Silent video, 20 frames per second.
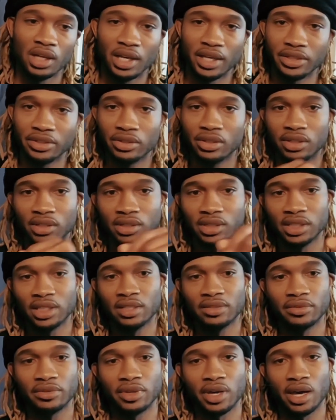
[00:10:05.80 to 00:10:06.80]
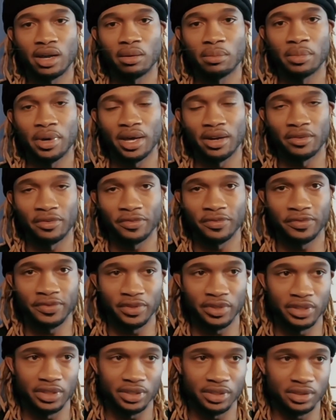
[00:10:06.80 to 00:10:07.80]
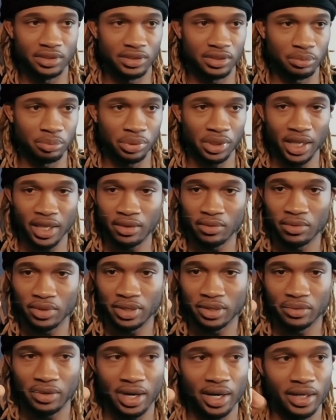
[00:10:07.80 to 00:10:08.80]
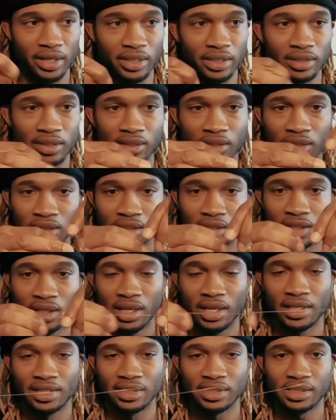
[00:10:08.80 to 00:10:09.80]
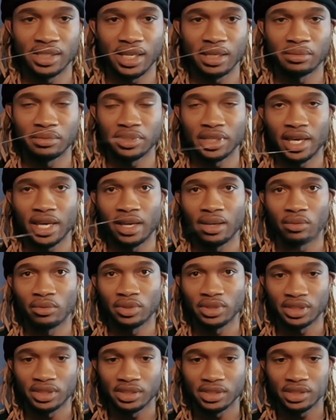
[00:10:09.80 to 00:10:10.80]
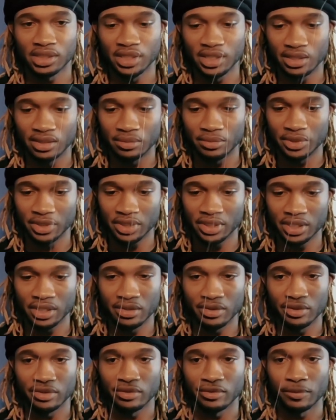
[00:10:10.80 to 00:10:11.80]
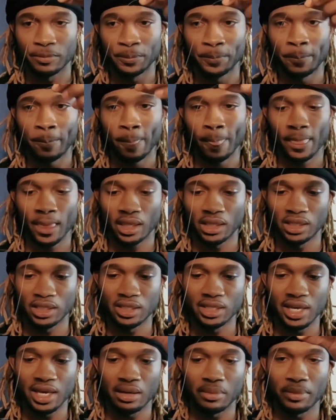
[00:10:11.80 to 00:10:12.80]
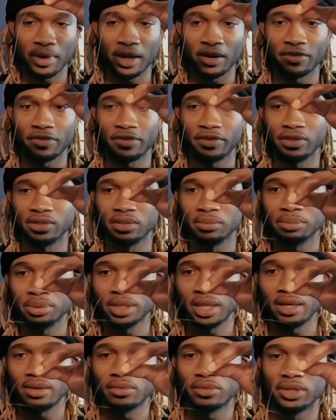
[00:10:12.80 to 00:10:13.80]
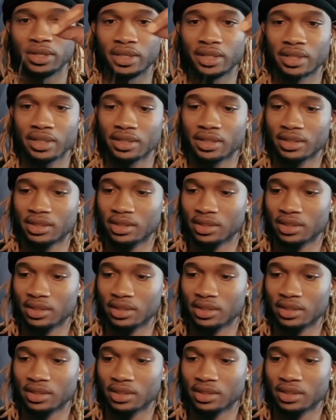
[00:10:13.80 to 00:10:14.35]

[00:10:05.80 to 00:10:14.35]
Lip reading: and you're gonna leave you out about a foot to play with, right? And the same thing with this leader material. Leave you out about a foot to play with.